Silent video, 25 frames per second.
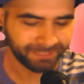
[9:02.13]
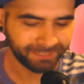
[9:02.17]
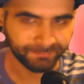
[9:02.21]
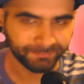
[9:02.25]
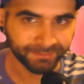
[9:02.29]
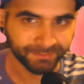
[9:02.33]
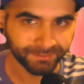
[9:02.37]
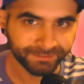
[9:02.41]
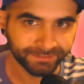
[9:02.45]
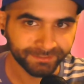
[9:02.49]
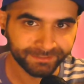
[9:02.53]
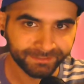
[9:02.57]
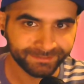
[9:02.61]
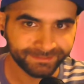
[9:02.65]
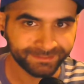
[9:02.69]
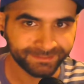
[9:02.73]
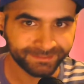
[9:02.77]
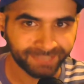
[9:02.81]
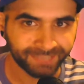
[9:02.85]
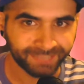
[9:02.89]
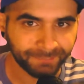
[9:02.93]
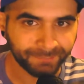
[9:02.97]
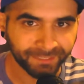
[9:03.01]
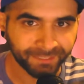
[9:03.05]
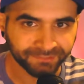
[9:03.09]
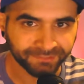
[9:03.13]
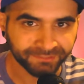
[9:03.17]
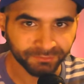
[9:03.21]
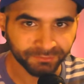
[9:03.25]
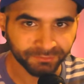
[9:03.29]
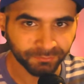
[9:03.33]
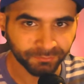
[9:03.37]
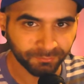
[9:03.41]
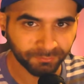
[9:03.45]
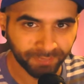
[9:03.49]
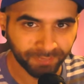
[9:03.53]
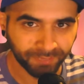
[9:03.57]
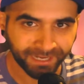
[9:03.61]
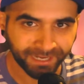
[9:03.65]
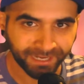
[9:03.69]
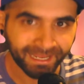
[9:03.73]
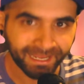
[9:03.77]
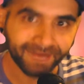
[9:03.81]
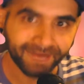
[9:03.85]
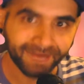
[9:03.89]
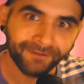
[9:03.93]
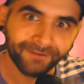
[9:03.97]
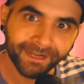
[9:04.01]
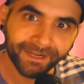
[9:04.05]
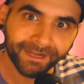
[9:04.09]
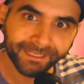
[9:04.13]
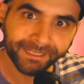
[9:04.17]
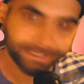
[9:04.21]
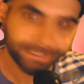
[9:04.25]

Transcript: but I make do with what I got, right?